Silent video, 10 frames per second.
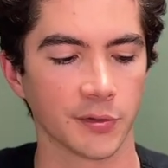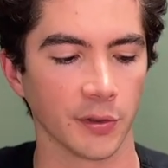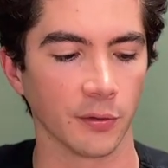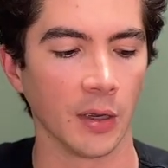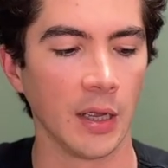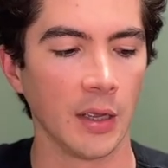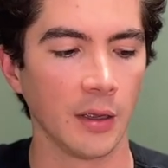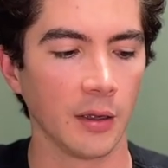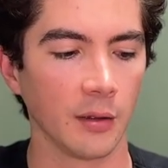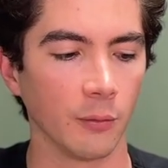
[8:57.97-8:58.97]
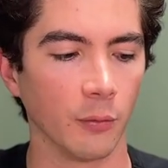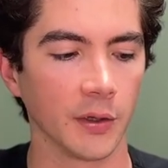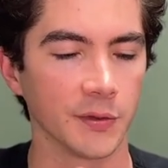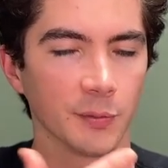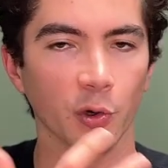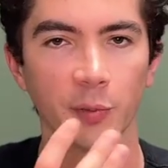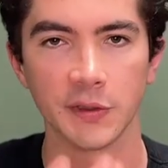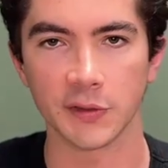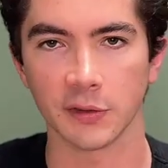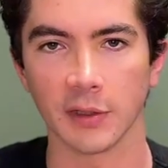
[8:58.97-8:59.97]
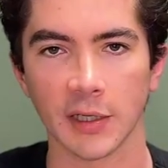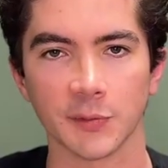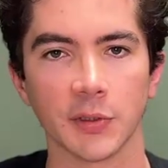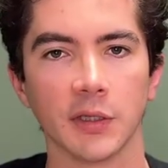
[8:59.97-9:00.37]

So what does more pieces of glass